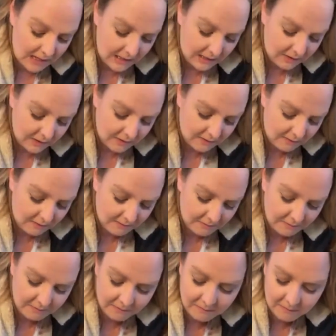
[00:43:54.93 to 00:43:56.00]
I think it looks
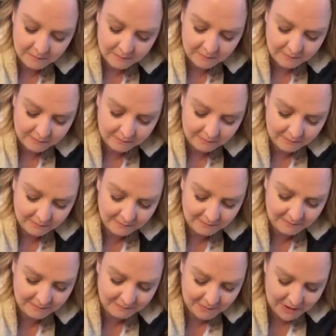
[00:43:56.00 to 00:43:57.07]

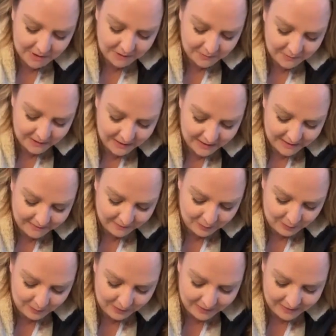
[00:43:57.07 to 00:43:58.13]
better when it
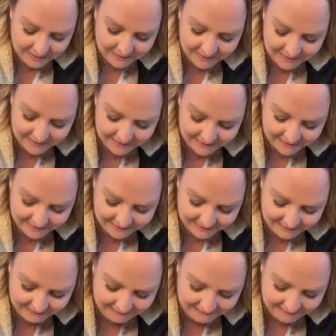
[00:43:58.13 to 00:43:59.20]
has more paint on it.
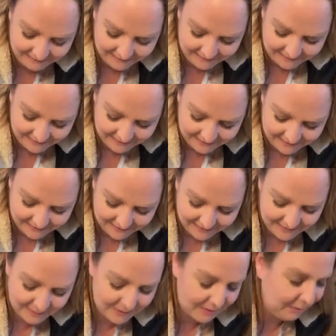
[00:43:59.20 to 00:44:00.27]

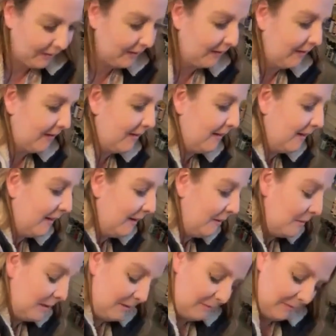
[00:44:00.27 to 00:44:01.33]
It's probably a little
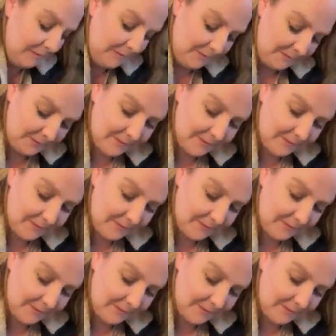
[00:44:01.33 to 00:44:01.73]
silly, but